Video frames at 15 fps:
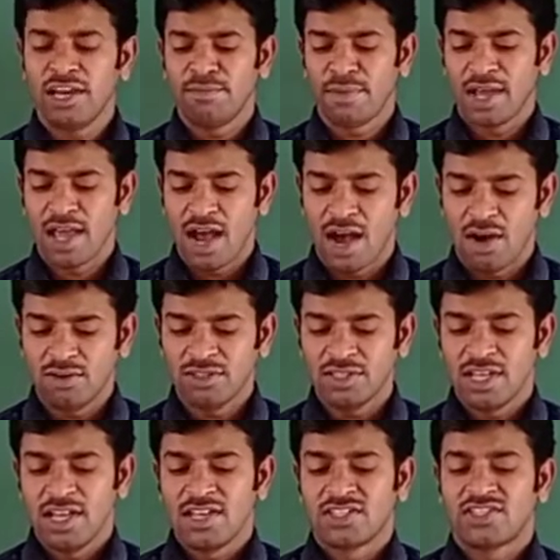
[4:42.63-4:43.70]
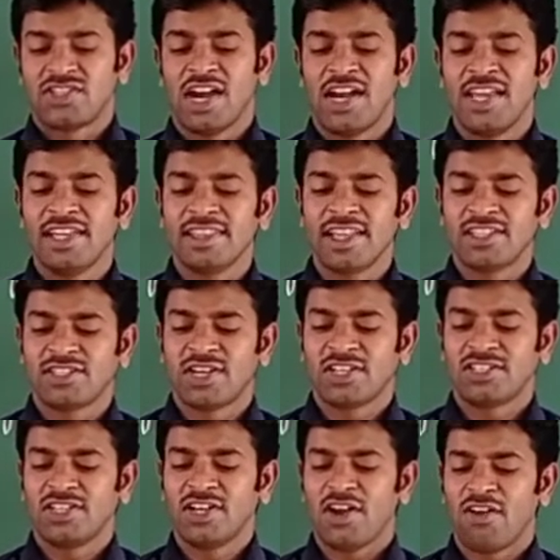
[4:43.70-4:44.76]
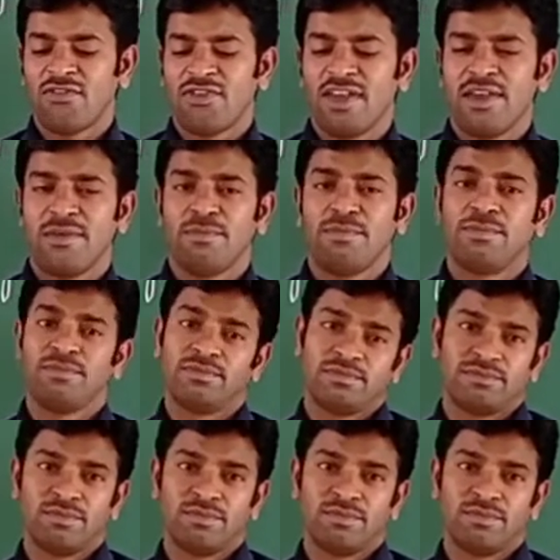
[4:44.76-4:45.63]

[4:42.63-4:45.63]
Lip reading: in my house studying the structure of a